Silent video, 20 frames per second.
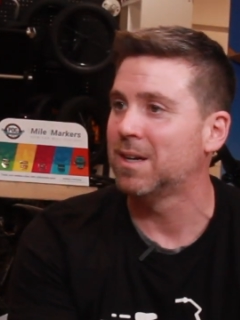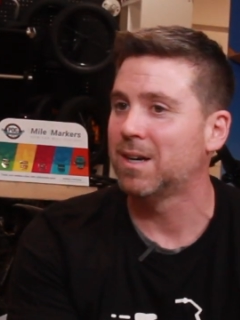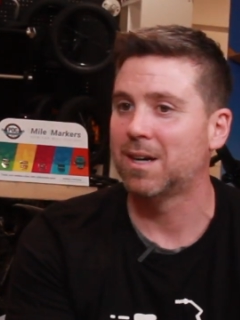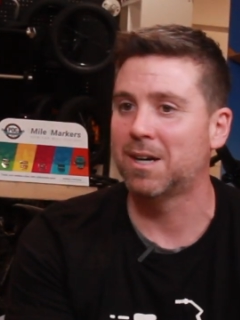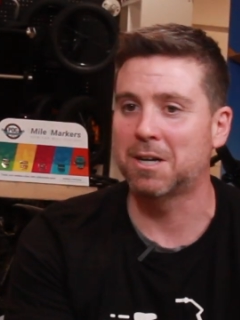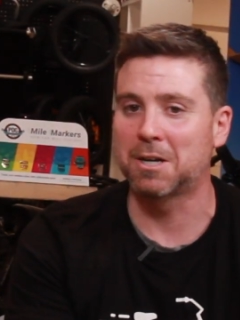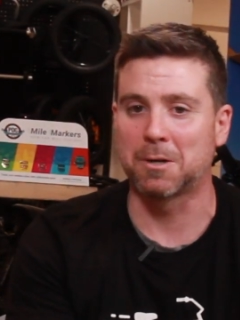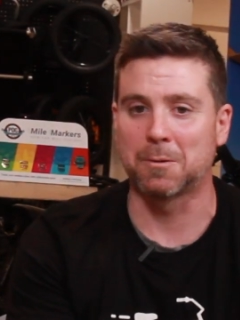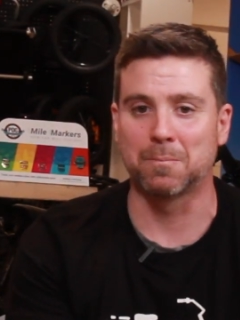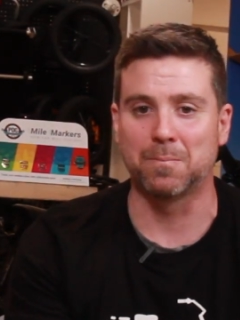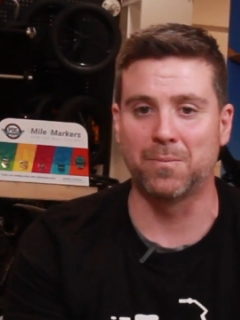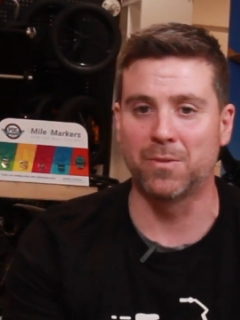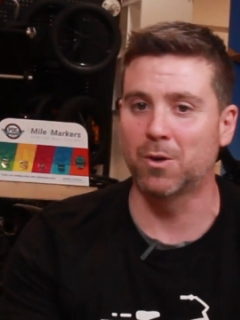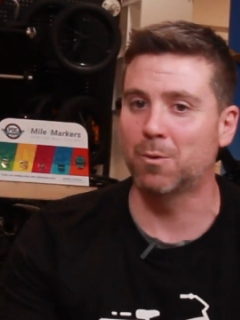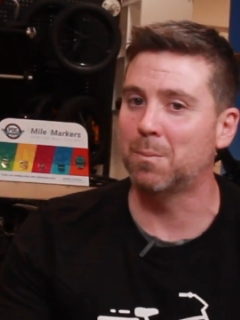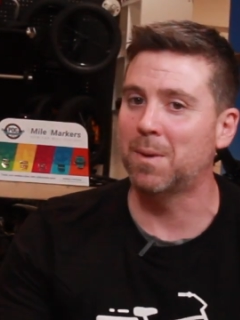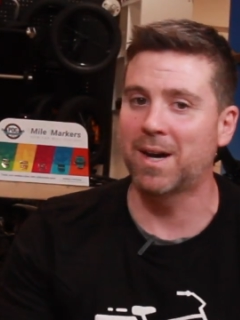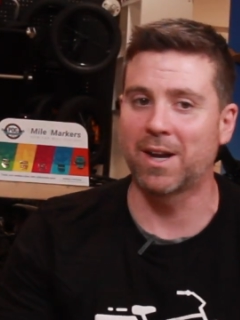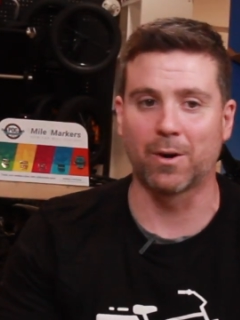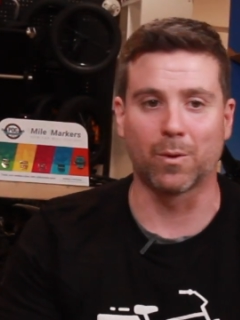no
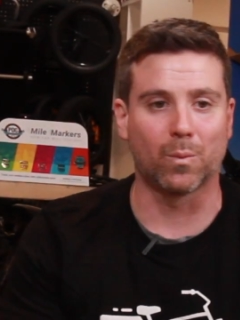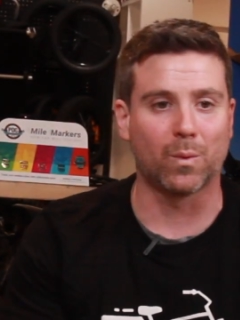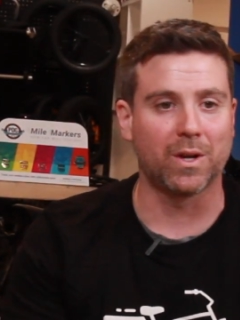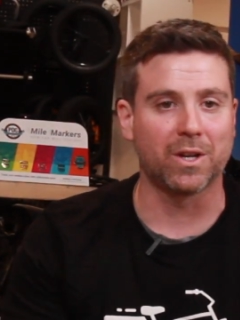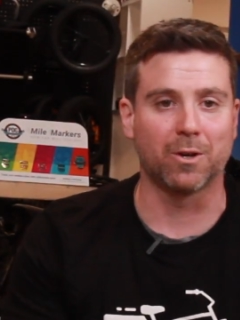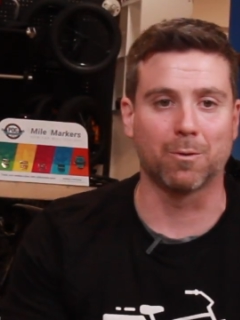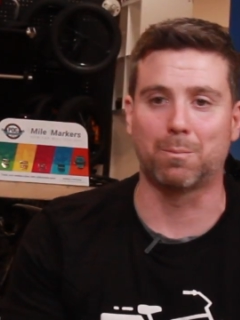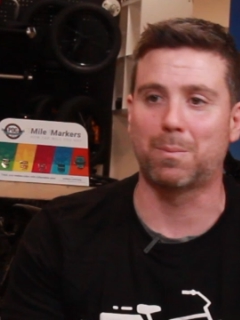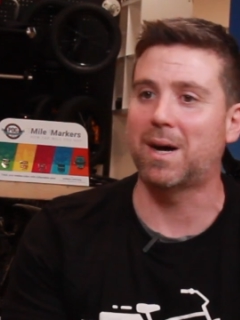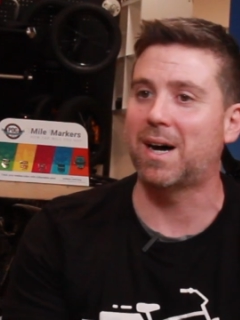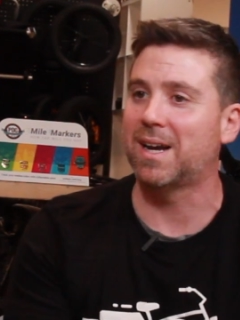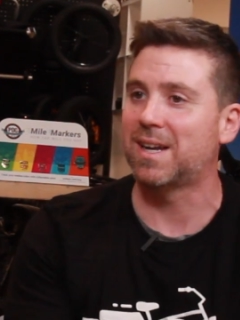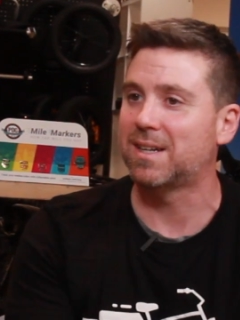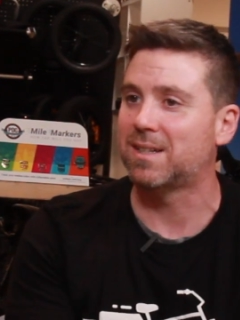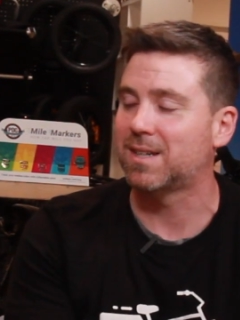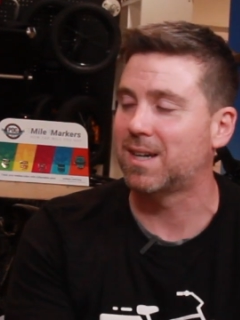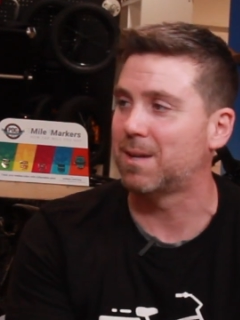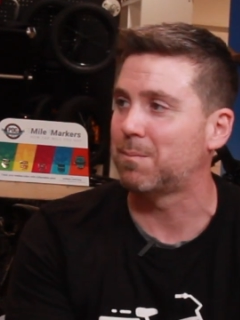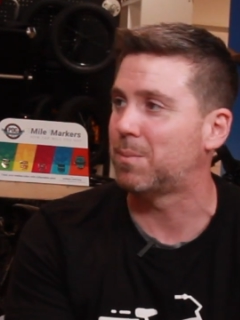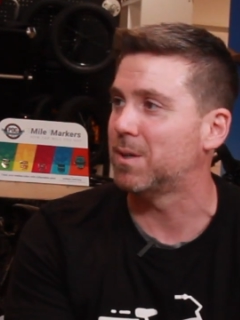matter what your body
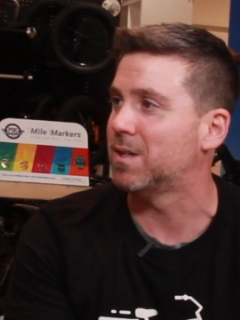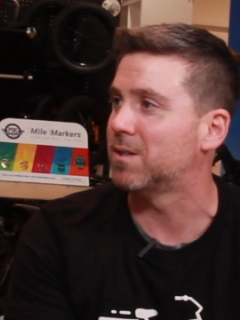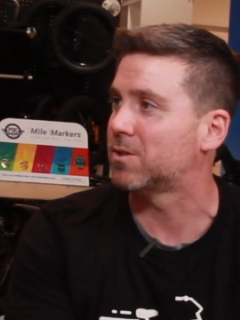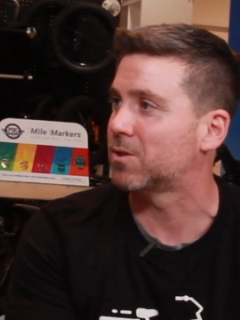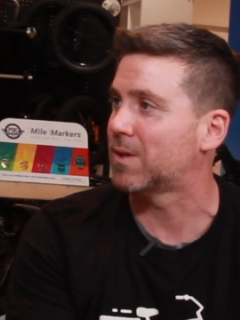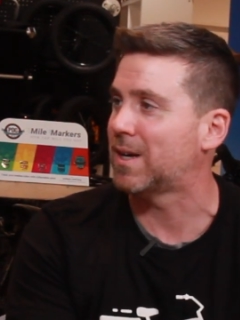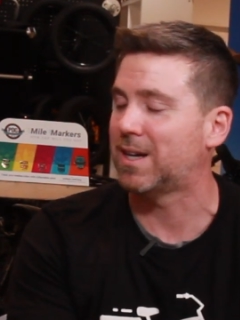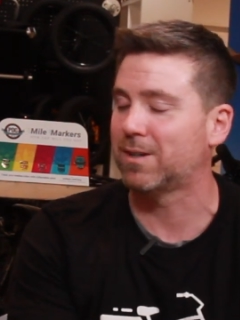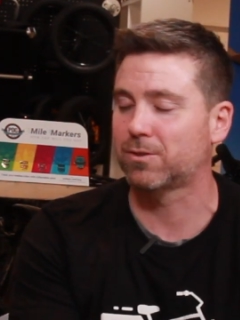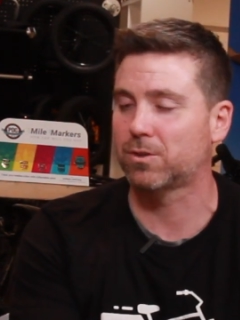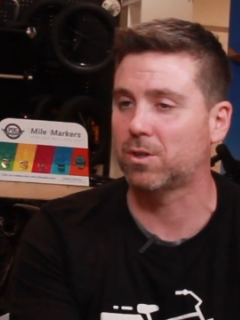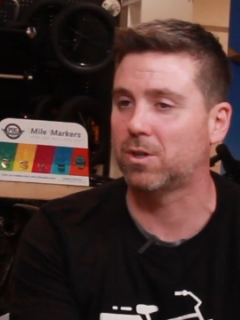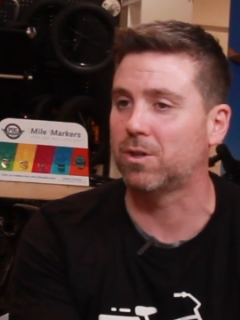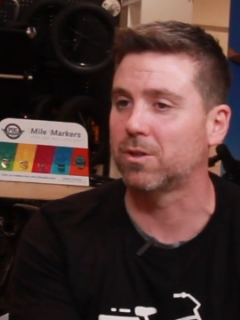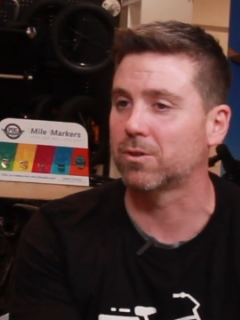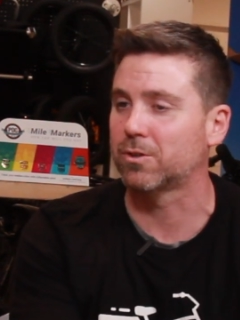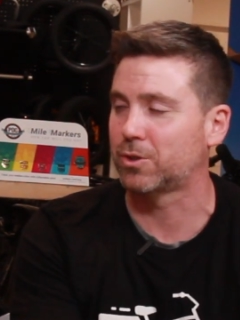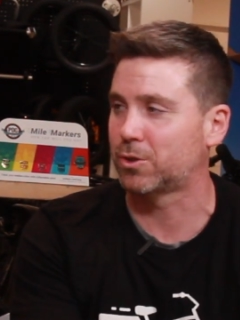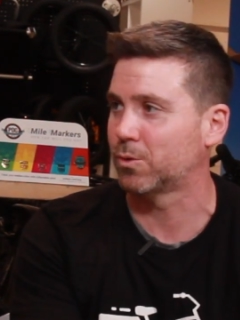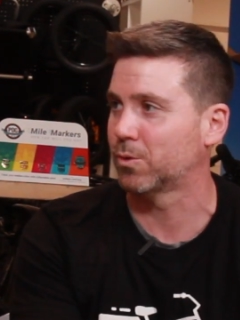type is or how tall
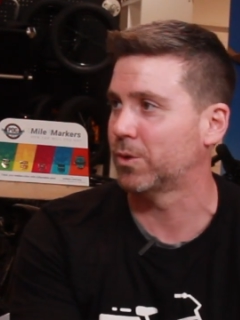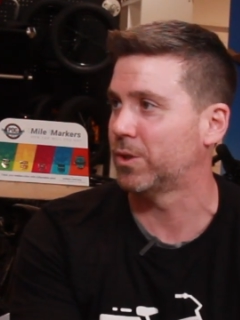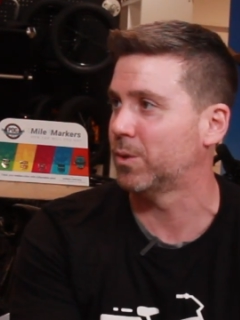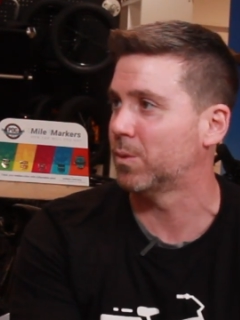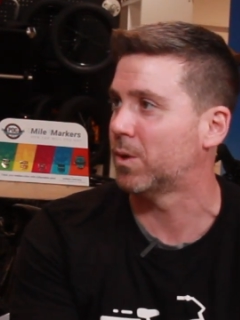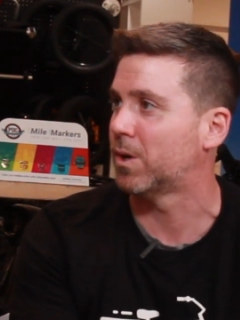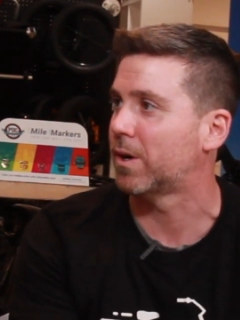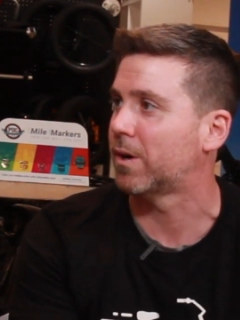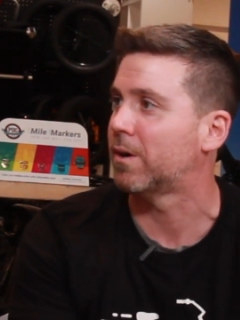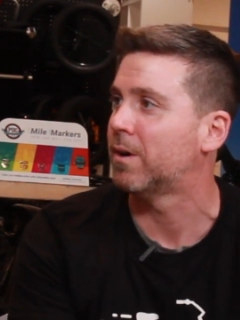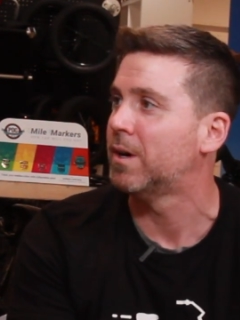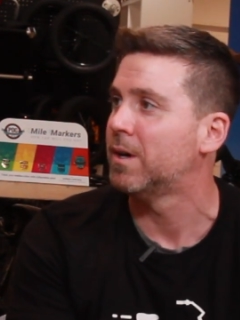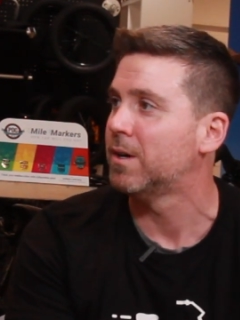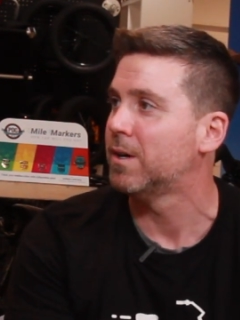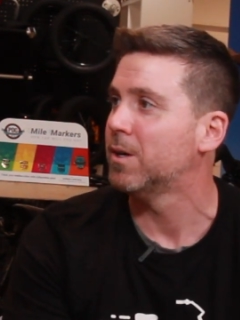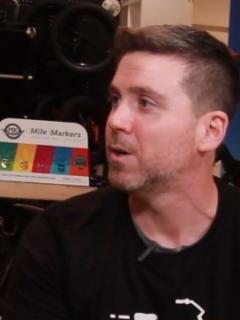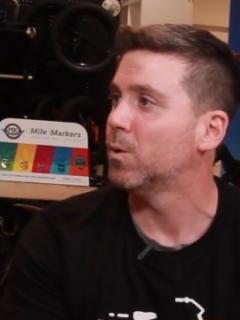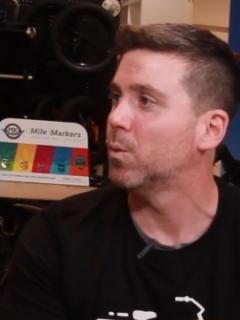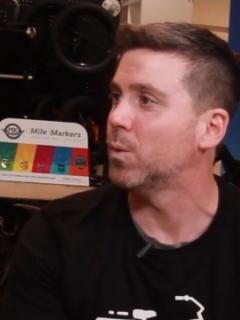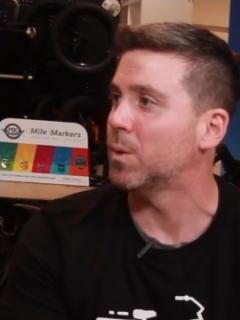or short you are,
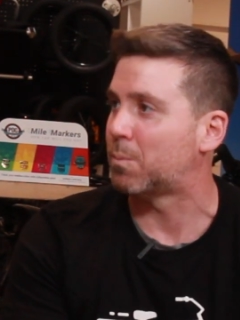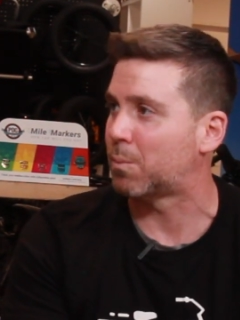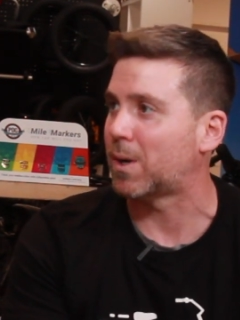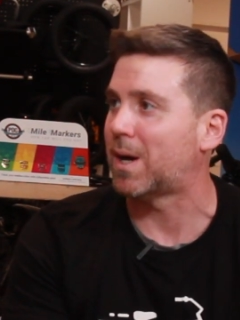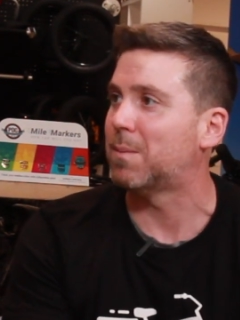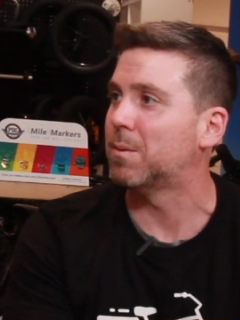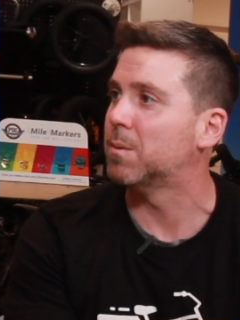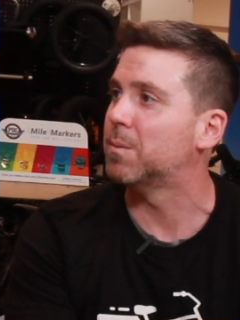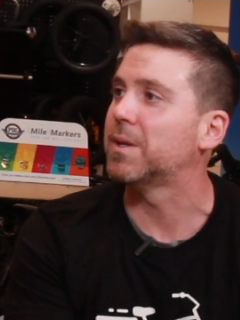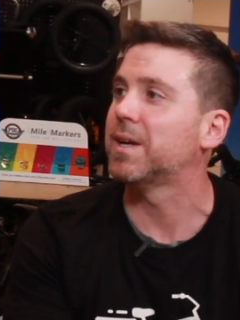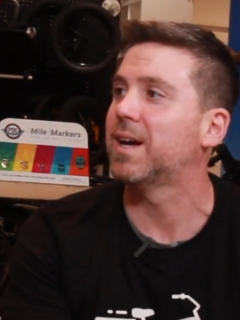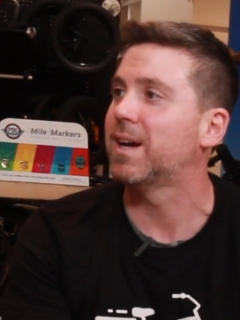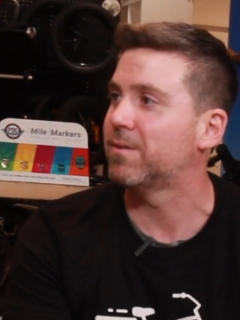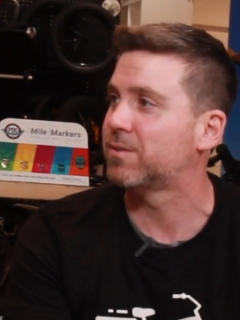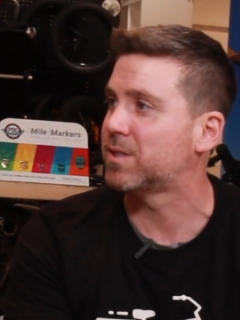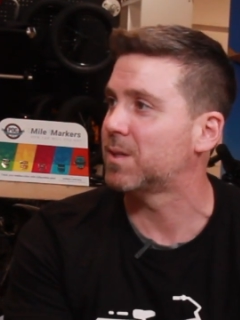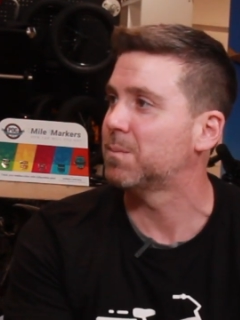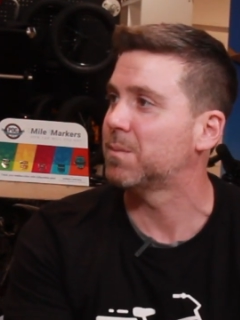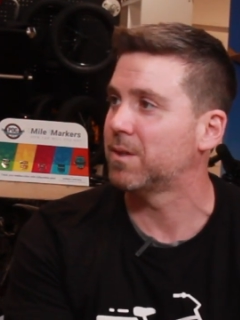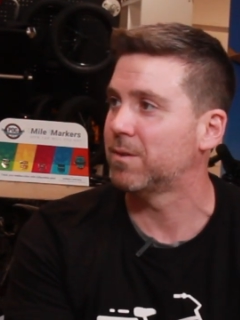we probably have
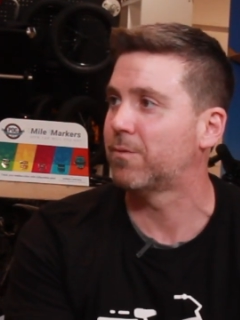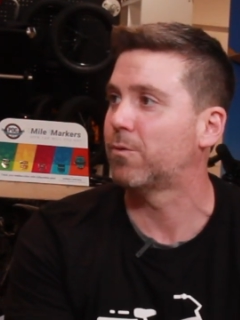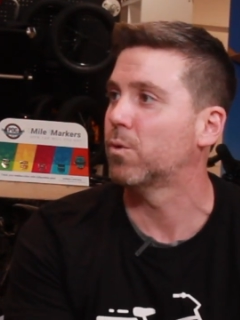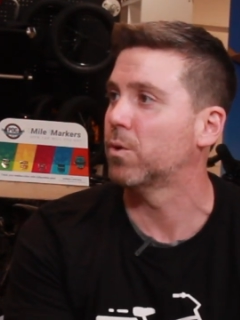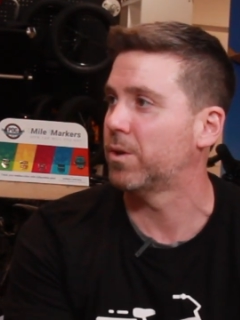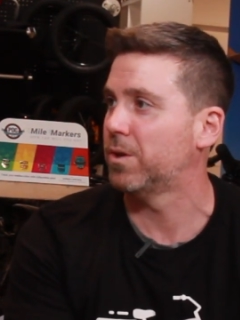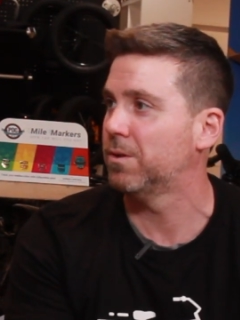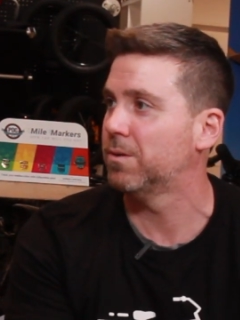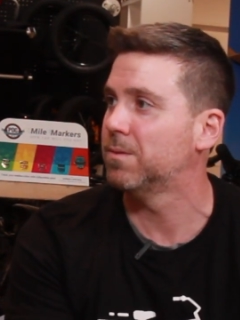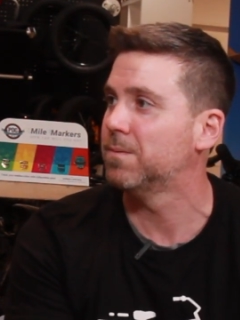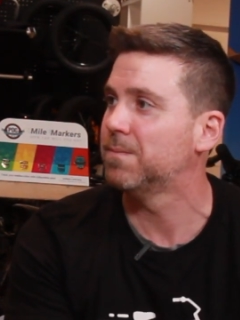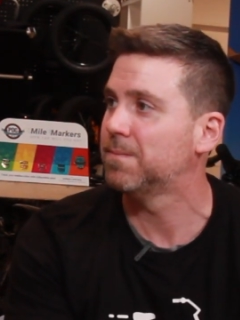something for you.